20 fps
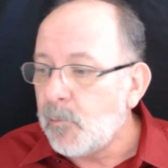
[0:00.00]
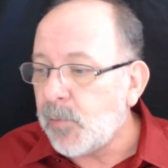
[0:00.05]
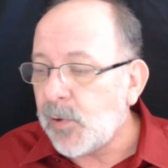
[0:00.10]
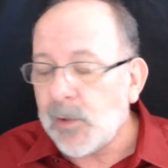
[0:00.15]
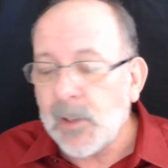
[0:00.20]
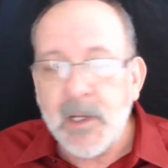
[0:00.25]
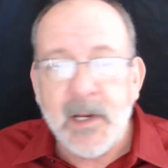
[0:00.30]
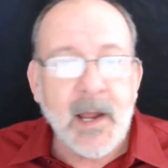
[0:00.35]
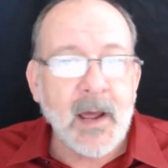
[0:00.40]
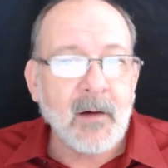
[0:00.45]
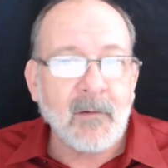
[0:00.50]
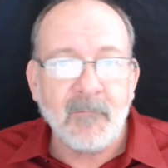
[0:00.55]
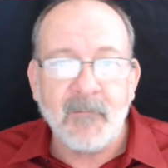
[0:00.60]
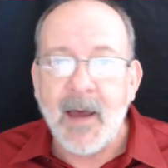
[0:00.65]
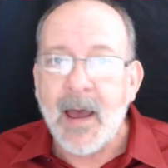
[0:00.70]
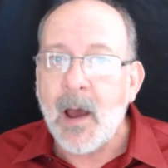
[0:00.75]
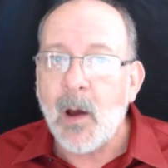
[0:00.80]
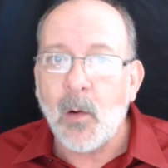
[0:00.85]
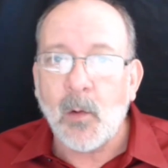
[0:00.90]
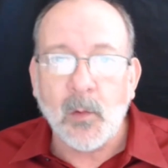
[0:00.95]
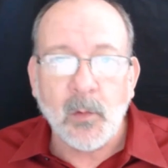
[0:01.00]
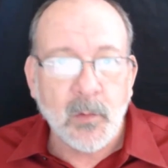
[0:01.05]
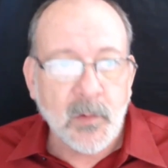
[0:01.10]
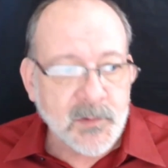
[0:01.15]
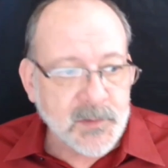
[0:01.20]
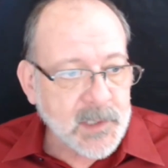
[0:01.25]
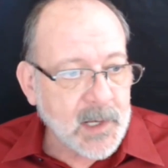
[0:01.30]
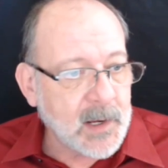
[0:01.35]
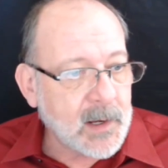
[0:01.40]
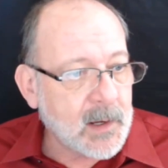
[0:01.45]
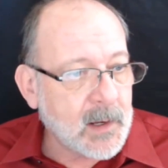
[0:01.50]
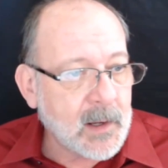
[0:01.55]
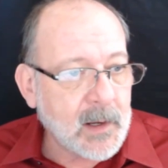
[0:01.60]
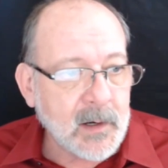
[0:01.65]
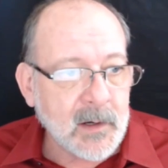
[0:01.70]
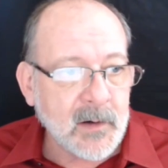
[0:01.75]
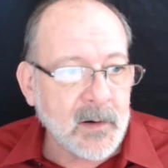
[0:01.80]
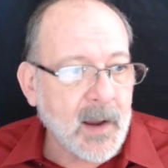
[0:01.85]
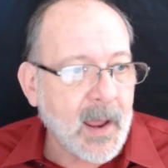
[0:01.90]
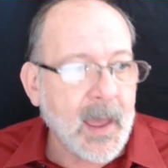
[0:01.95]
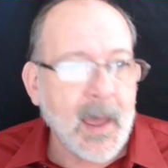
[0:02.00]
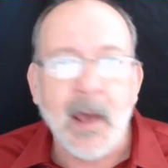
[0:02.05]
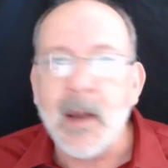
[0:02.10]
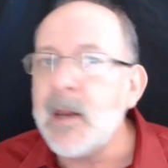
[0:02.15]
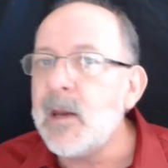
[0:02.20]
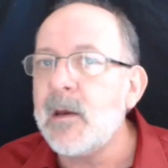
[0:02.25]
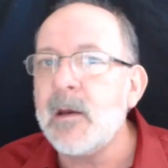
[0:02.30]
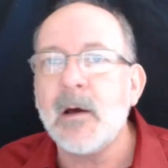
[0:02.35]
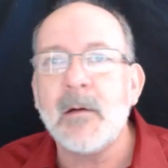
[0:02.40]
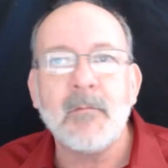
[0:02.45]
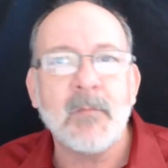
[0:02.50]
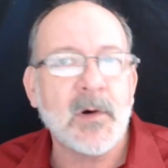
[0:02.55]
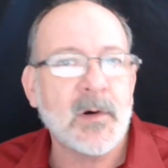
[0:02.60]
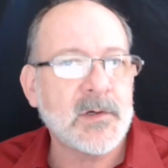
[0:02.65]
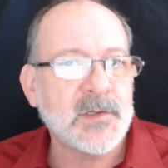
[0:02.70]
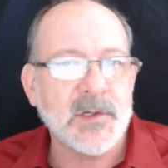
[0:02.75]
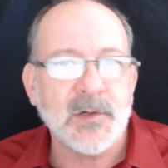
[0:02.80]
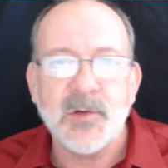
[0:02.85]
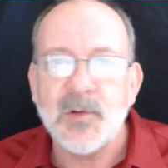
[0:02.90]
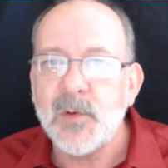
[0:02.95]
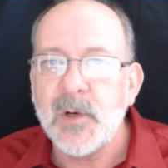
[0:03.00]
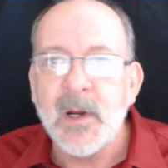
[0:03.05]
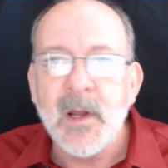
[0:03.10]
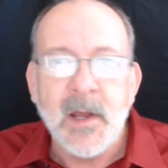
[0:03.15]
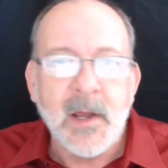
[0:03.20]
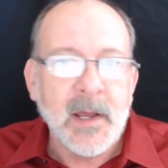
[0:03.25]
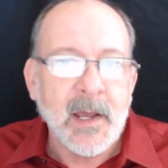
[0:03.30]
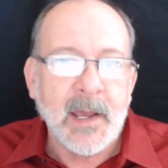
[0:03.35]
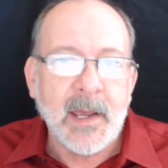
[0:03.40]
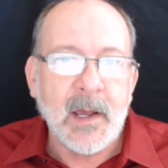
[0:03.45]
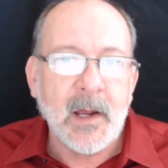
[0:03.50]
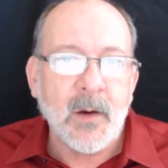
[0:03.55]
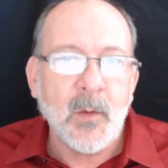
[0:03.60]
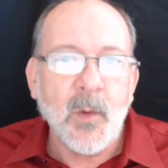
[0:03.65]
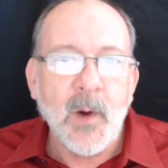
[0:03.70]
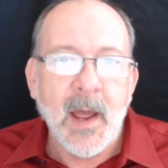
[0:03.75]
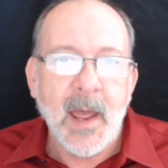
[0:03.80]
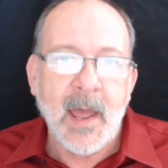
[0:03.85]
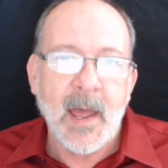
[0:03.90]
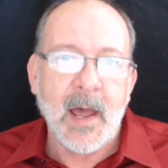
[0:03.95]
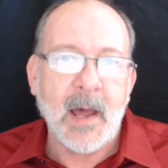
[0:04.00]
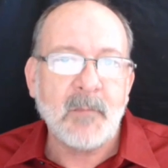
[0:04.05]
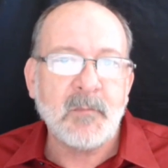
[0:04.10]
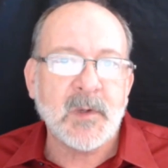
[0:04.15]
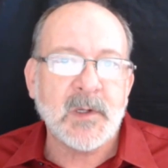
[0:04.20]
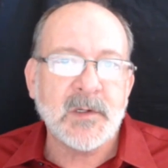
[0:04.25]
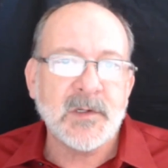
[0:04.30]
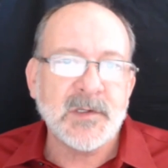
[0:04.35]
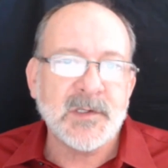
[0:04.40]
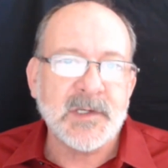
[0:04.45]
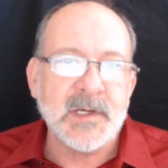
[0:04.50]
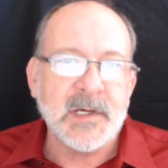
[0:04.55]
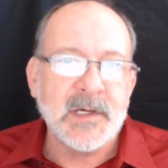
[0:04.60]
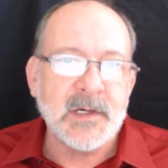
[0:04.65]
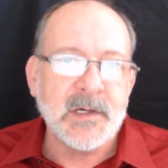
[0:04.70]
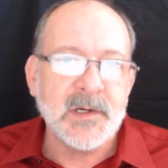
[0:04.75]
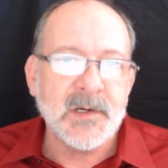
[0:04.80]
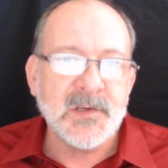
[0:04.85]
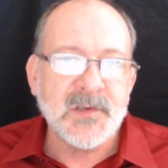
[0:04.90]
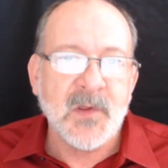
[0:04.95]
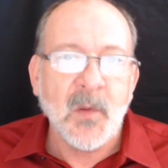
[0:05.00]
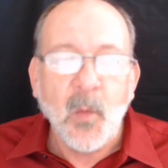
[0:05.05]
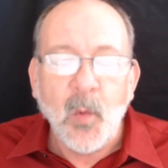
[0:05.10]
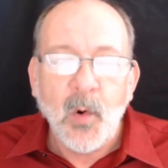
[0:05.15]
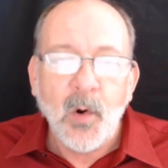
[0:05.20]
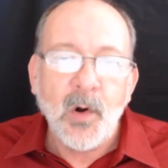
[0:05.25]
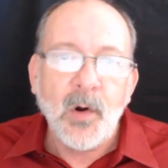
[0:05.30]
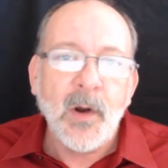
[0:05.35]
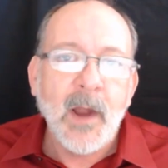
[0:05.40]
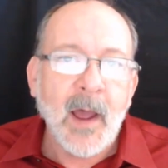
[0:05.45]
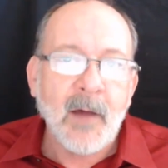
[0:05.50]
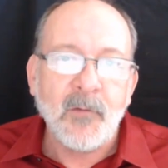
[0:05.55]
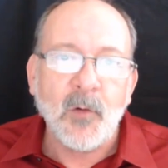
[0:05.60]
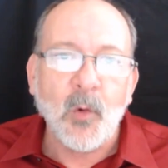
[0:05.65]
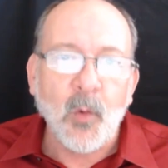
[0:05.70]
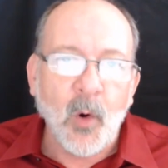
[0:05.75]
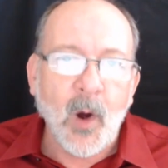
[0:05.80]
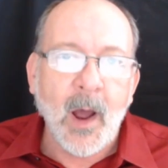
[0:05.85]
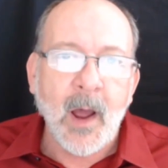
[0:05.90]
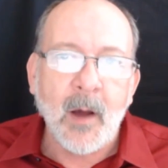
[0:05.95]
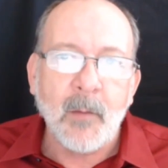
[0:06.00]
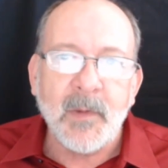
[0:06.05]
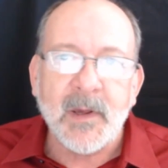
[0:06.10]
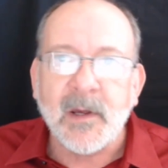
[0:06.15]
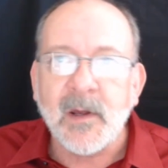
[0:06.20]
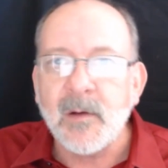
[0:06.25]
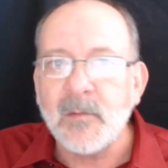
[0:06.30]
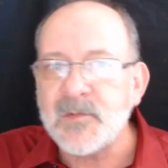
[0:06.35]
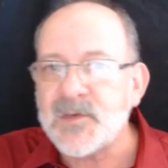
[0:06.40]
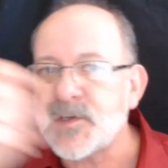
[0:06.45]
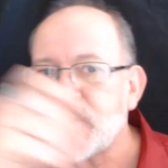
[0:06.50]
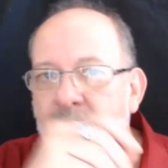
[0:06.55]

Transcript: pulling out vowels and adding numbers and doing, and what happens is the word after a while becomes